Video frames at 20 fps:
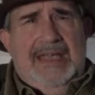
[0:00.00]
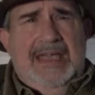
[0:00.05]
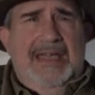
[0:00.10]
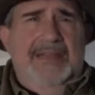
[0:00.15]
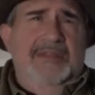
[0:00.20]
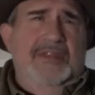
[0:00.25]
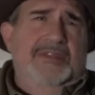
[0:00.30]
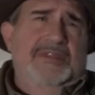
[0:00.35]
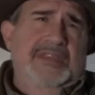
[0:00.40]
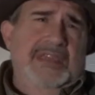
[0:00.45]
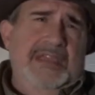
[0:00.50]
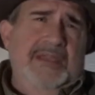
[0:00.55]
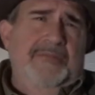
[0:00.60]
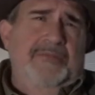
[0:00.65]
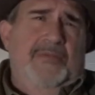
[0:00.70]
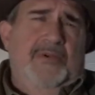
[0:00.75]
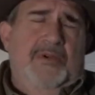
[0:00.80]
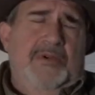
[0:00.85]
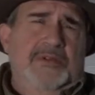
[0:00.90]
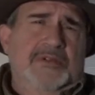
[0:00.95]
And the theme
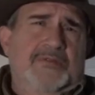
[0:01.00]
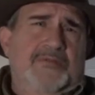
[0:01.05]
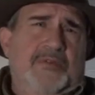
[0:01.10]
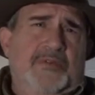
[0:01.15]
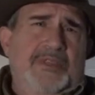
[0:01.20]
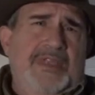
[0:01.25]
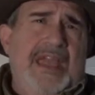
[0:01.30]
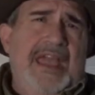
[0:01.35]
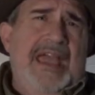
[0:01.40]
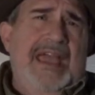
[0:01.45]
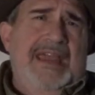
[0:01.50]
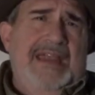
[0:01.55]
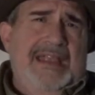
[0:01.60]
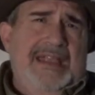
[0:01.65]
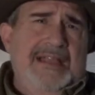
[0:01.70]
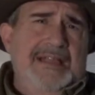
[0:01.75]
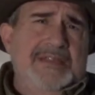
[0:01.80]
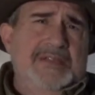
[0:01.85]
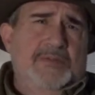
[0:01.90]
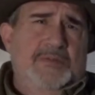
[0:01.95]
verse for that
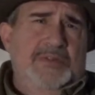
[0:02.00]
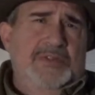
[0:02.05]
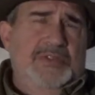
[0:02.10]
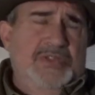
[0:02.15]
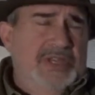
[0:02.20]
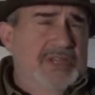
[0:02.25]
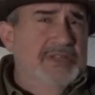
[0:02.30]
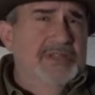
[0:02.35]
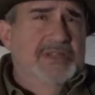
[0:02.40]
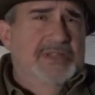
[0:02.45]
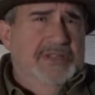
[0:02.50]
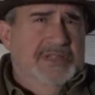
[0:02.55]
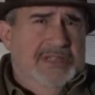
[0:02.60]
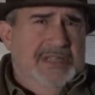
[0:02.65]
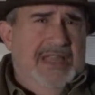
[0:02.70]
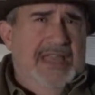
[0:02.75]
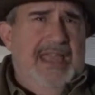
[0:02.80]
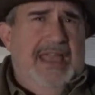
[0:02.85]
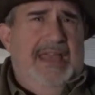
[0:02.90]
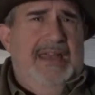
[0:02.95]
is when Jesus
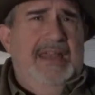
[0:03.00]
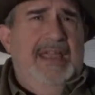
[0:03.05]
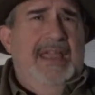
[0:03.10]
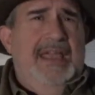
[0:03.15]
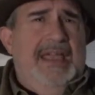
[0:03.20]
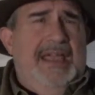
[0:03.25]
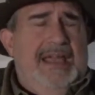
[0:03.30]
said